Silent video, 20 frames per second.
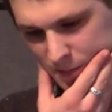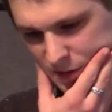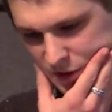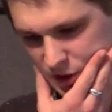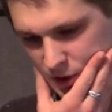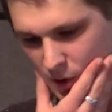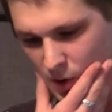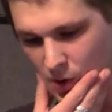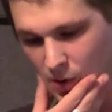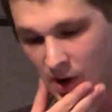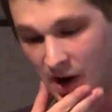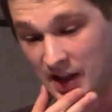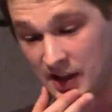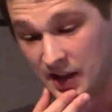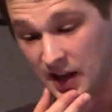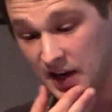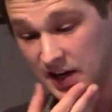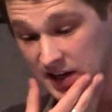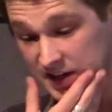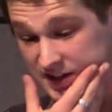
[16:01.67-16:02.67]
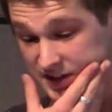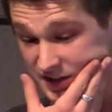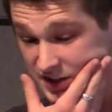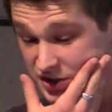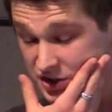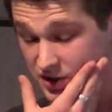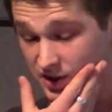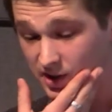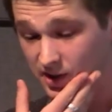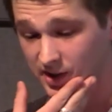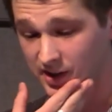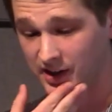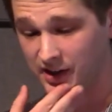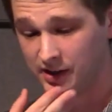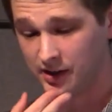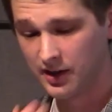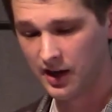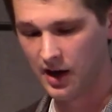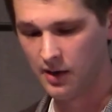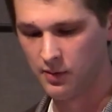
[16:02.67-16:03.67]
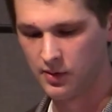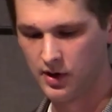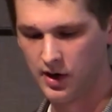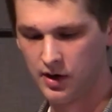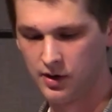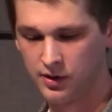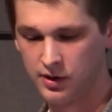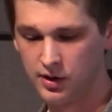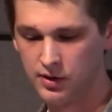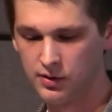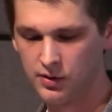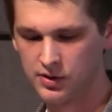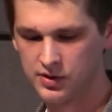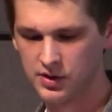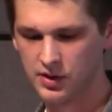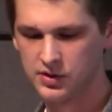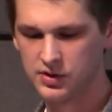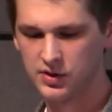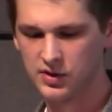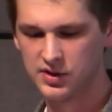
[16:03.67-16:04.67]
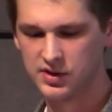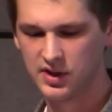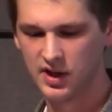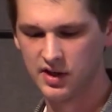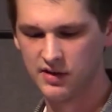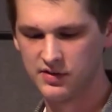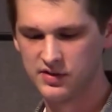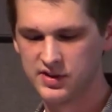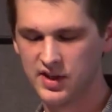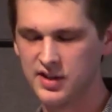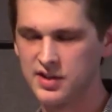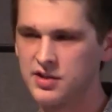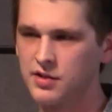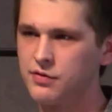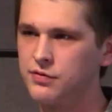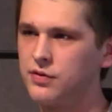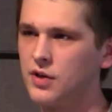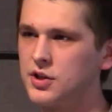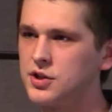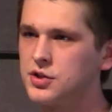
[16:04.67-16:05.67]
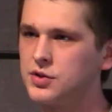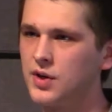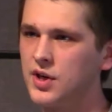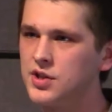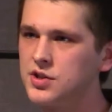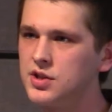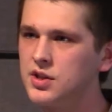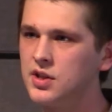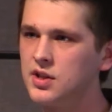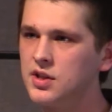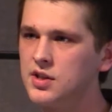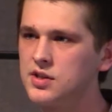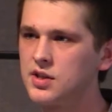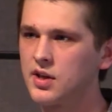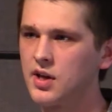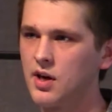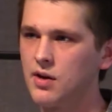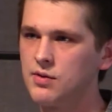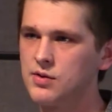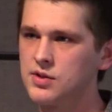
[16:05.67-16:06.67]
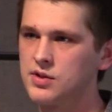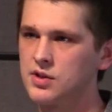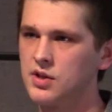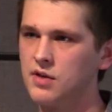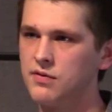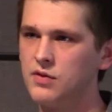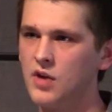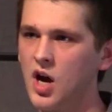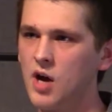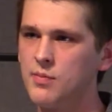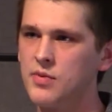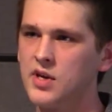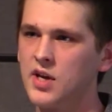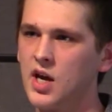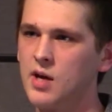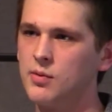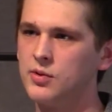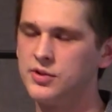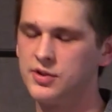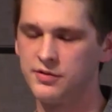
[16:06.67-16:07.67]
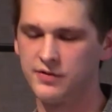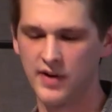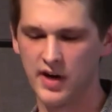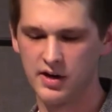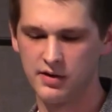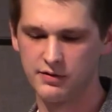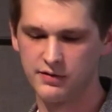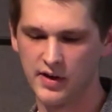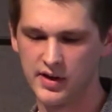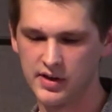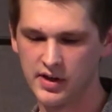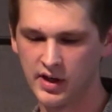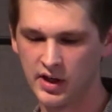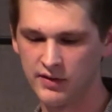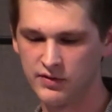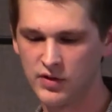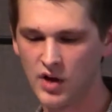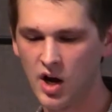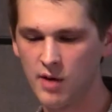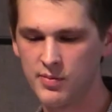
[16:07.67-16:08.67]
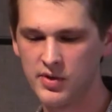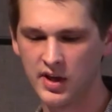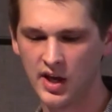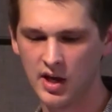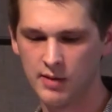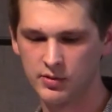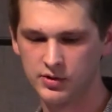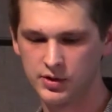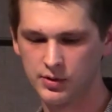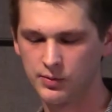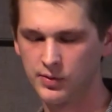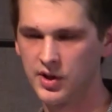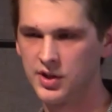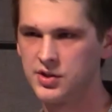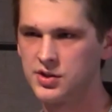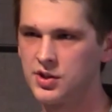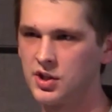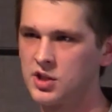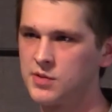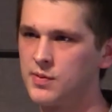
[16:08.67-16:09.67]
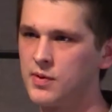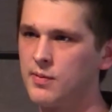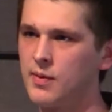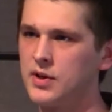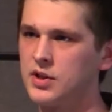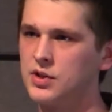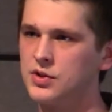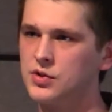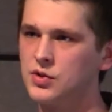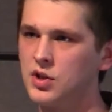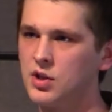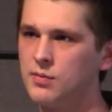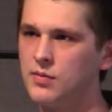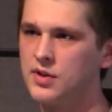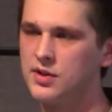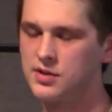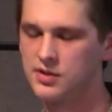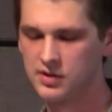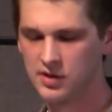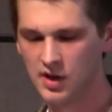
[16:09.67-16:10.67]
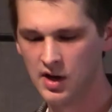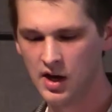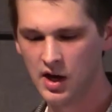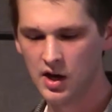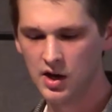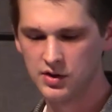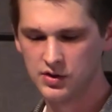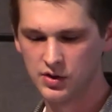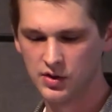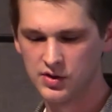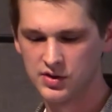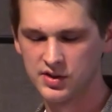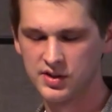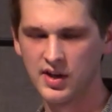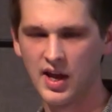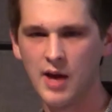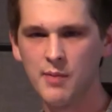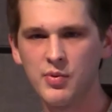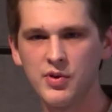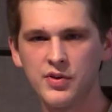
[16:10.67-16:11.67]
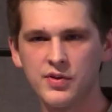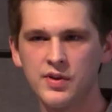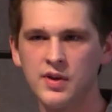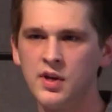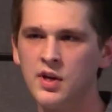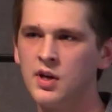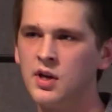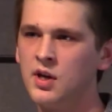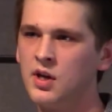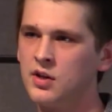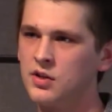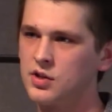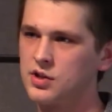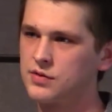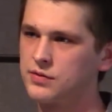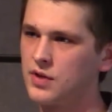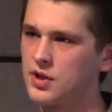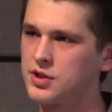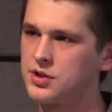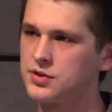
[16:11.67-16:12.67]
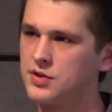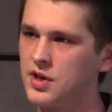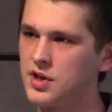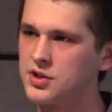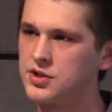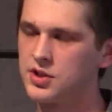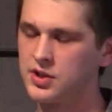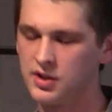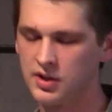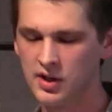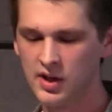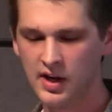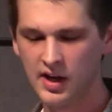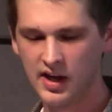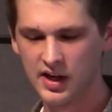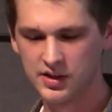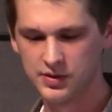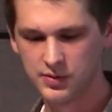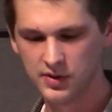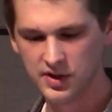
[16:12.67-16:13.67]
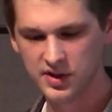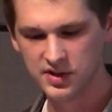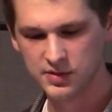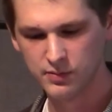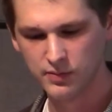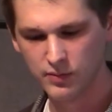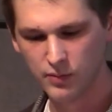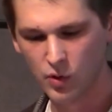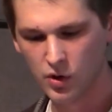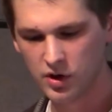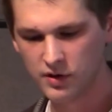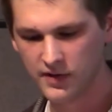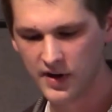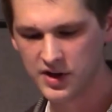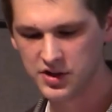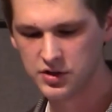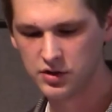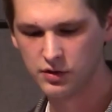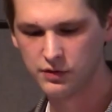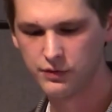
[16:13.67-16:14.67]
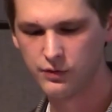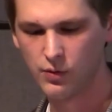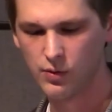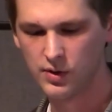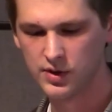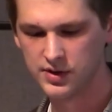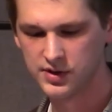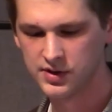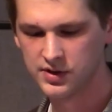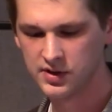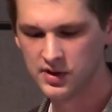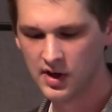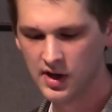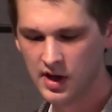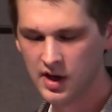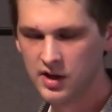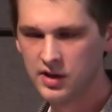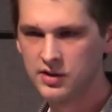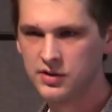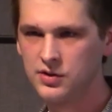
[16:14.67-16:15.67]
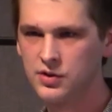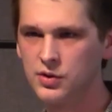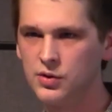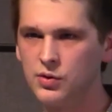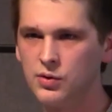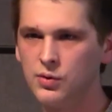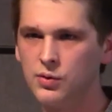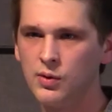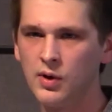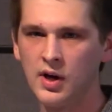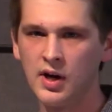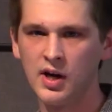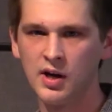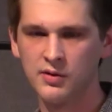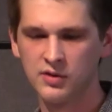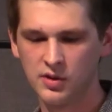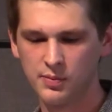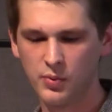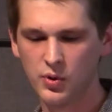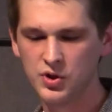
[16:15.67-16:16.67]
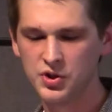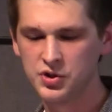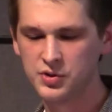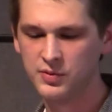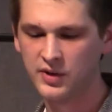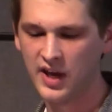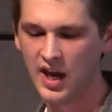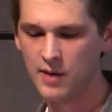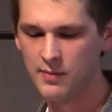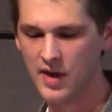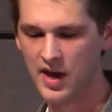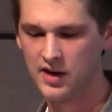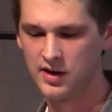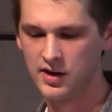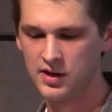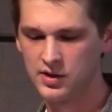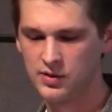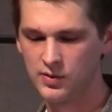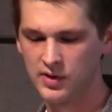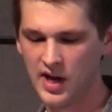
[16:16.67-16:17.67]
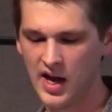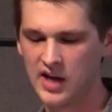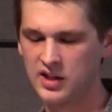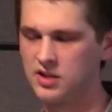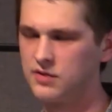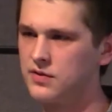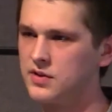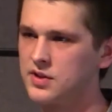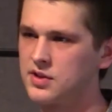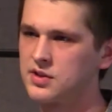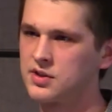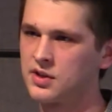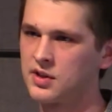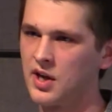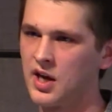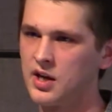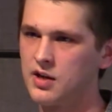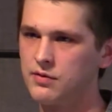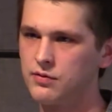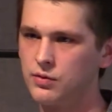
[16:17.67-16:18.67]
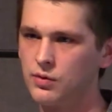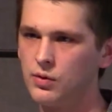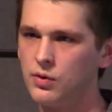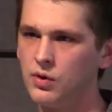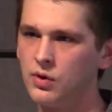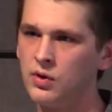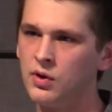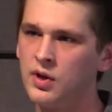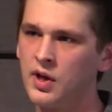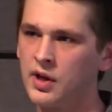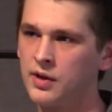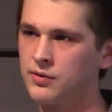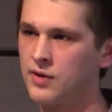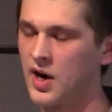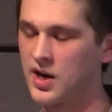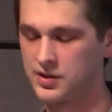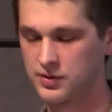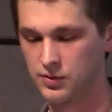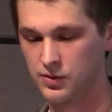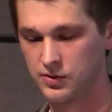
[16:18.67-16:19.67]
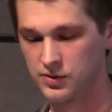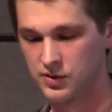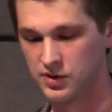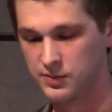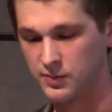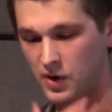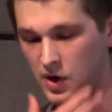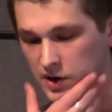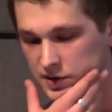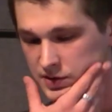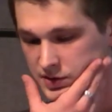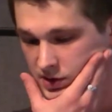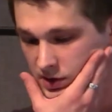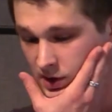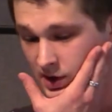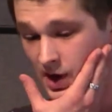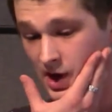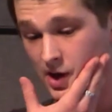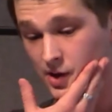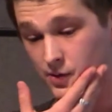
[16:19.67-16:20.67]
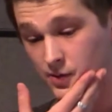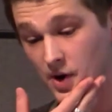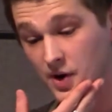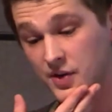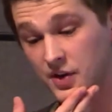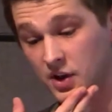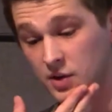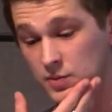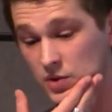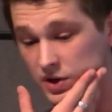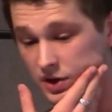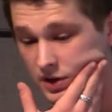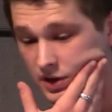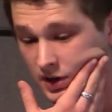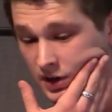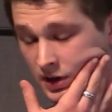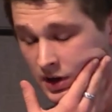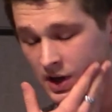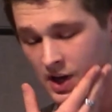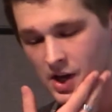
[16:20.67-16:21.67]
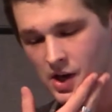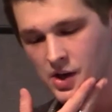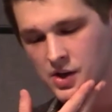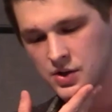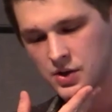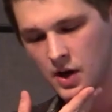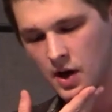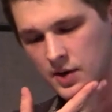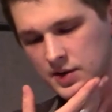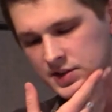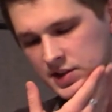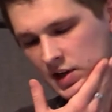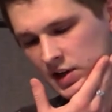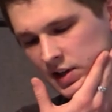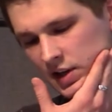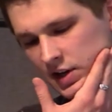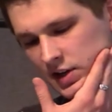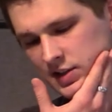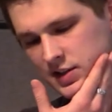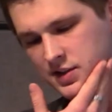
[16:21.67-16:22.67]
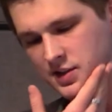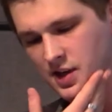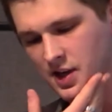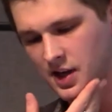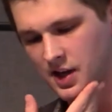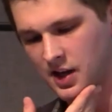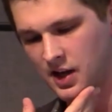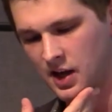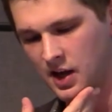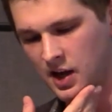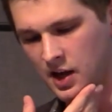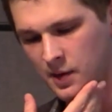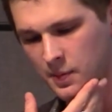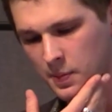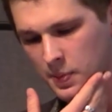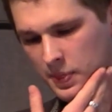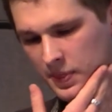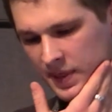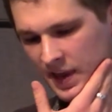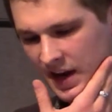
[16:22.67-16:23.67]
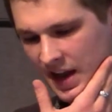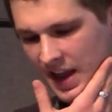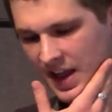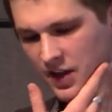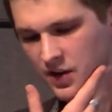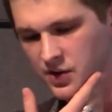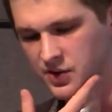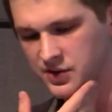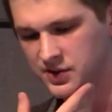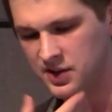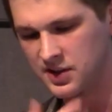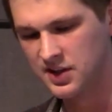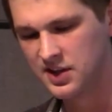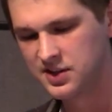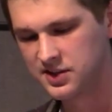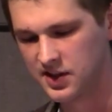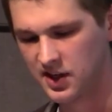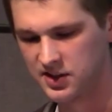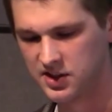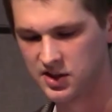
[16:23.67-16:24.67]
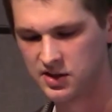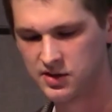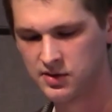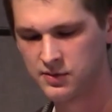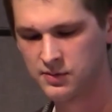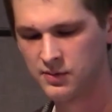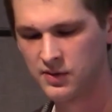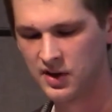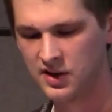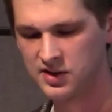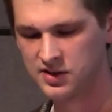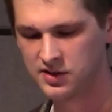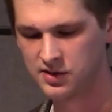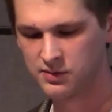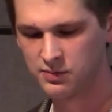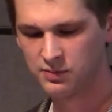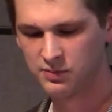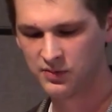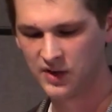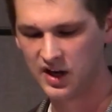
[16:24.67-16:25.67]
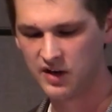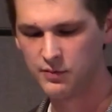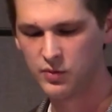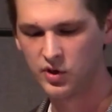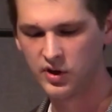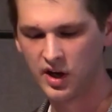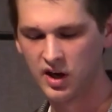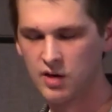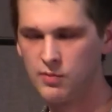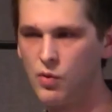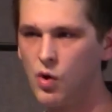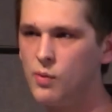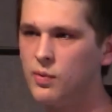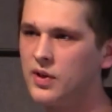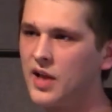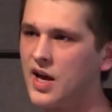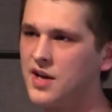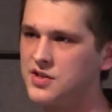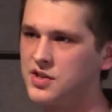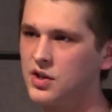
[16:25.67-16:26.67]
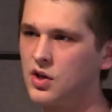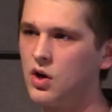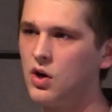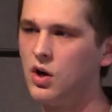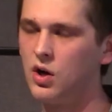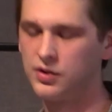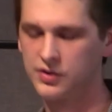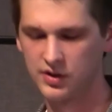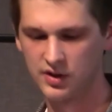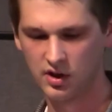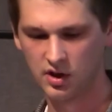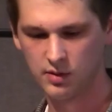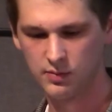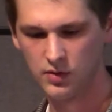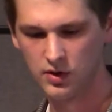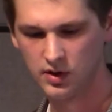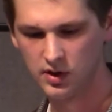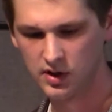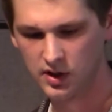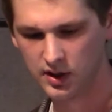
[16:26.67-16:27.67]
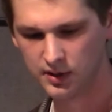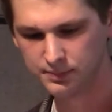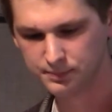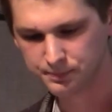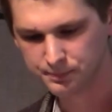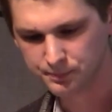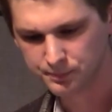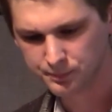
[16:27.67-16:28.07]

so, and, and additionally, I would argue there's also this kind of sense of frustration in these accounts of not being able to find funding, of not being able to reach experimental treatments. So there's empathy, there's frustration, and it's really this motivational force to, uh, to push gay men into an activist kind of role, a grassroots response throughout the community. So I would say that it's a, uh, that Angles in this sense is, is kind of putting out a mobilizing call to the community